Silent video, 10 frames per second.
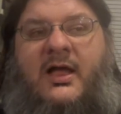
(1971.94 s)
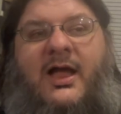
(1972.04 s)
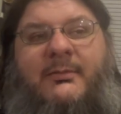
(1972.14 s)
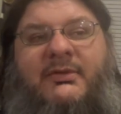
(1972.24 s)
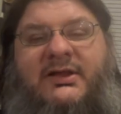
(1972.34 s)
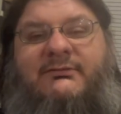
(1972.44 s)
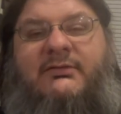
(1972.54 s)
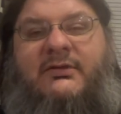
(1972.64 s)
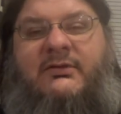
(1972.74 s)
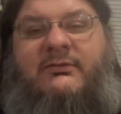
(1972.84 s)
I
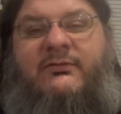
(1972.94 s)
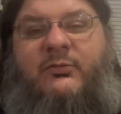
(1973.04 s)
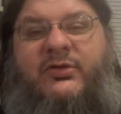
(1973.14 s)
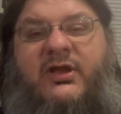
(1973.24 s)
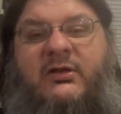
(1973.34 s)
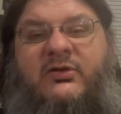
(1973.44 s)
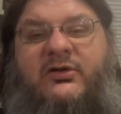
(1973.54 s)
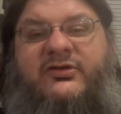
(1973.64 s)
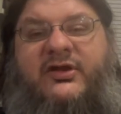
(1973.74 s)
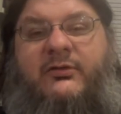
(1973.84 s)
believe from what the
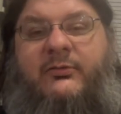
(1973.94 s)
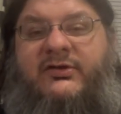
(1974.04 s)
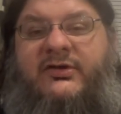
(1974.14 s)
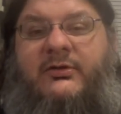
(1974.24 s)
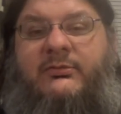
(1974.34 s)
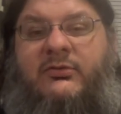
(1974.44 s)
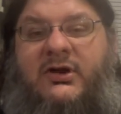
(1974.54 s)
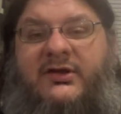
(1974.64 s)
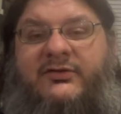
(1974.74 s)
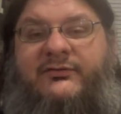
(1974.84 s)
Kickstarter said, the retail
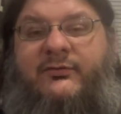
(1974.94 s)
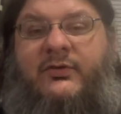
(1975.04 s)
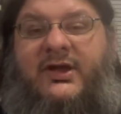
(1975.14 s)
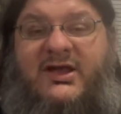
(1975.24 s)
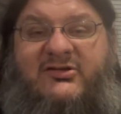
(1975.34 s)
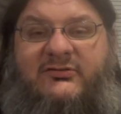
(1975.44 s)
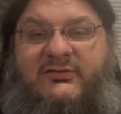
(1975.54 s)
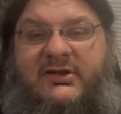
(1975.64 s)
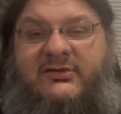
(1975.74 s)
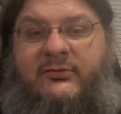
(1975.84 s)
price for each
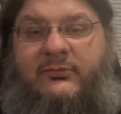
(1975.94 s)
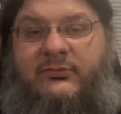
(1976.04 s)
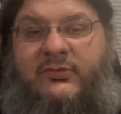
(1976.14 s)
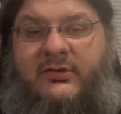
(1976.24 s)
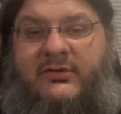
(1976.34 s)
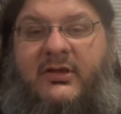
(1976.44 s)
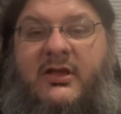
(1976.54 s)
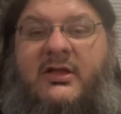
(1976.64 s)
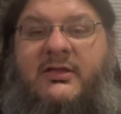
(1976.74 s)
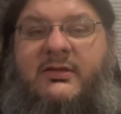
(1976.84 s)
of these,
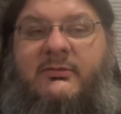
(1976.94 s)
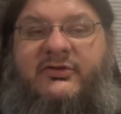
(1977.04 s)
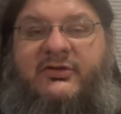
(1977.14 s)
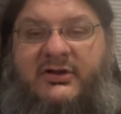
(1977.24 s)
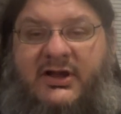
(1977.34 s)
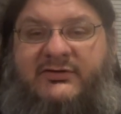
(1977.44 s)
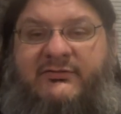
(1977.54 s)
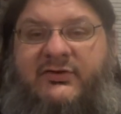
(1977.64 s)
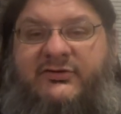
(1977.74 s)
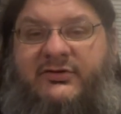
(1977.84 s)
there was a deluxe
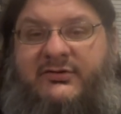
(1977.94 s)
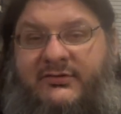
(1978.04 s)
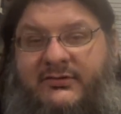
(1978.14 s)
version